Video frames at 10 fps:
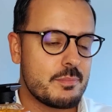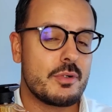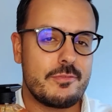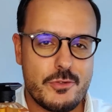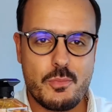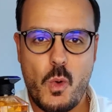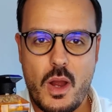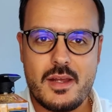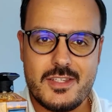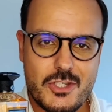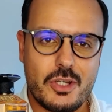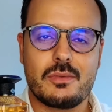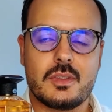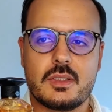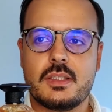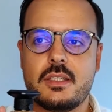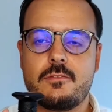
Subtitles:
perfume wise currently,